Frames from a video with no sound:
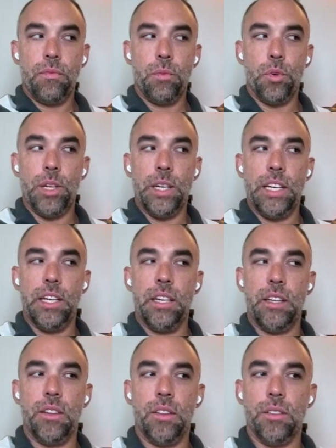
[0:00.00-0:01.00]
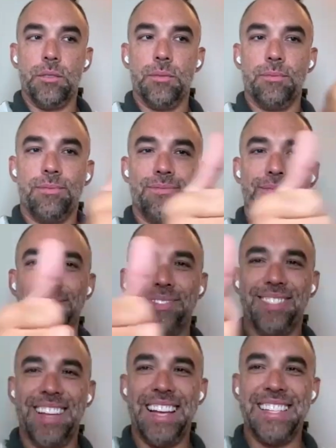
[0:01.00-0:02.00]
Breathe.
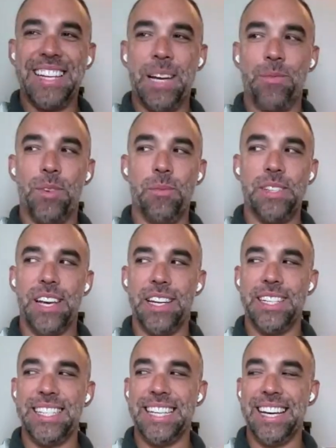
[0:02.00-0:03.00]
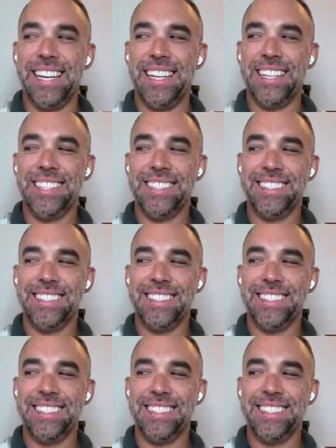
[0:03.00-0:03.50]
Last time from side to side.